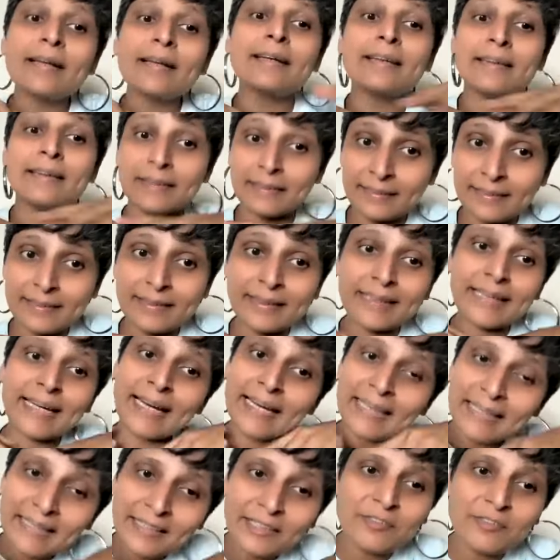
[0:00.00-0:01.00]
that year,
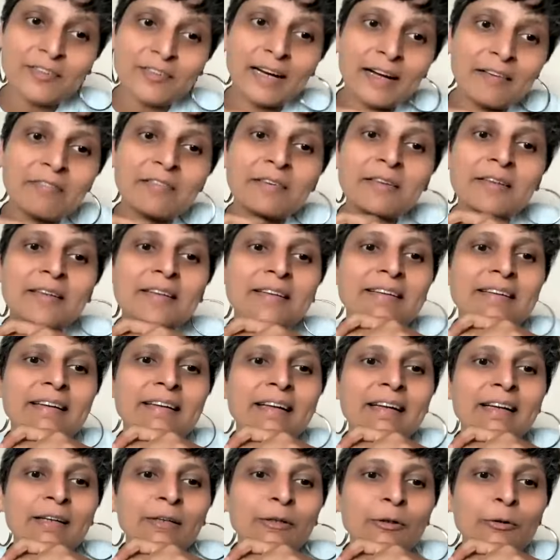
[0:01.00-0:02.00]
again, I traveled
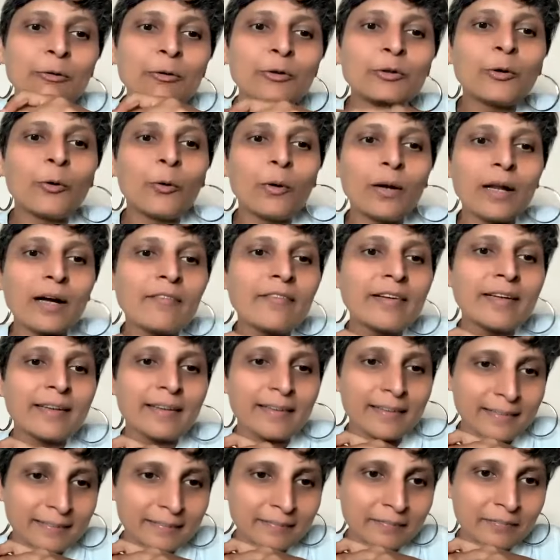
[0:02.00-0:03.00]
to
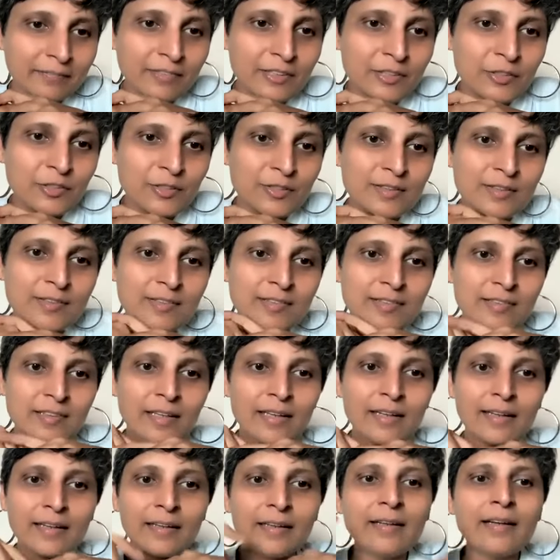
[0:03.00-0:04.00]
Dholavira, which is
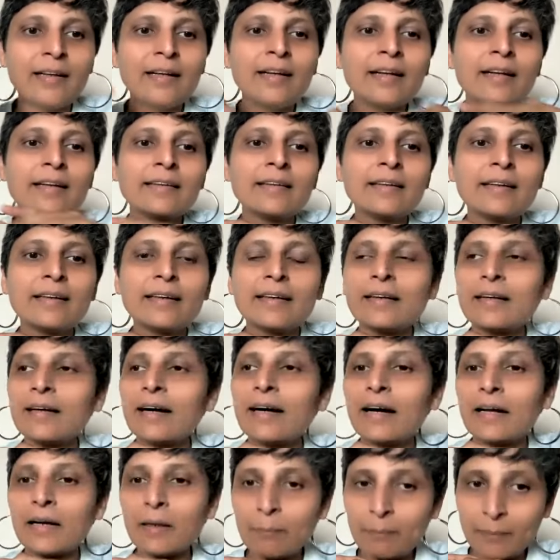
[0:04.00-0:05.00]
uh,
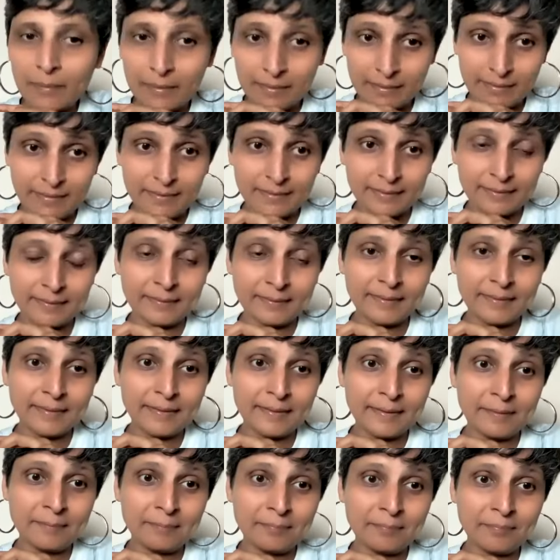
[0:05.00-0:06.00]
the Harappan
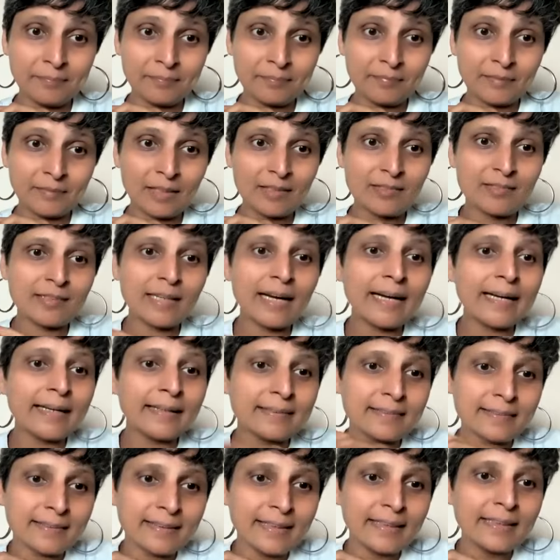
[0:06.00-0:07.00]
uh,
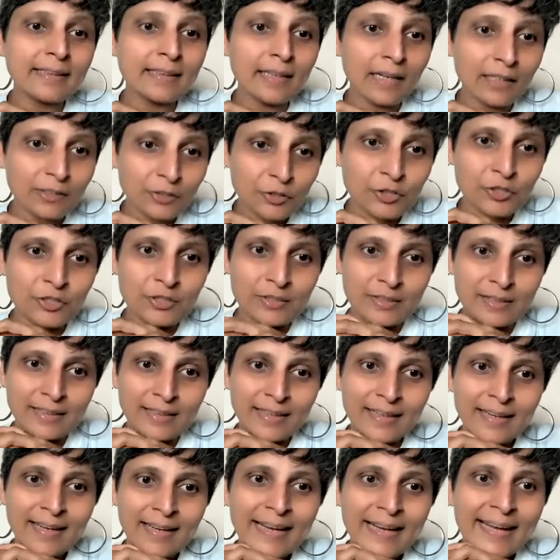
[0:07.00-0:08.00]
site in Kutch.
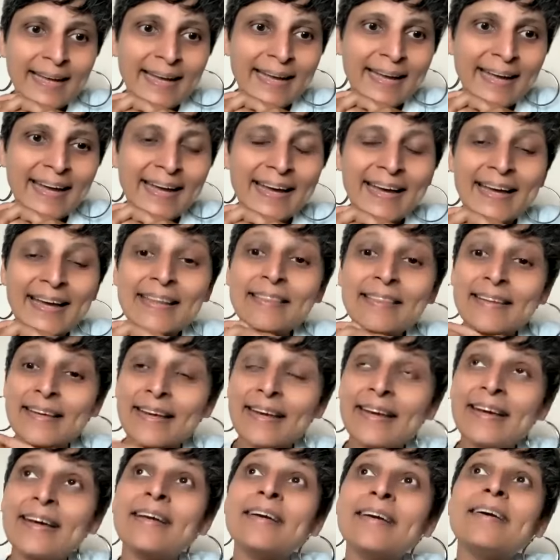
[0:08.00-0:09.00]
And
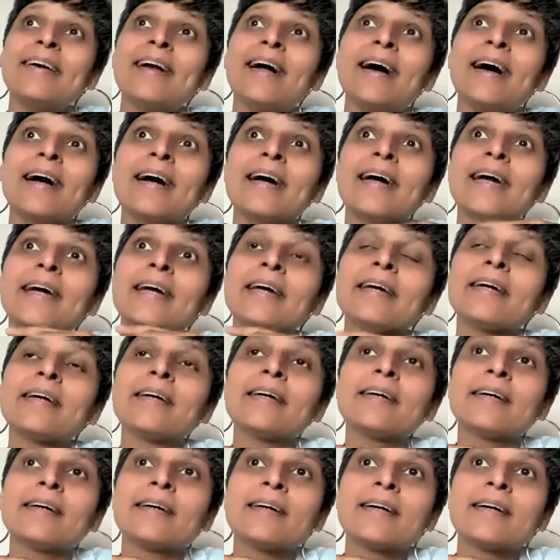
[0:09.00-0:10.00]
there I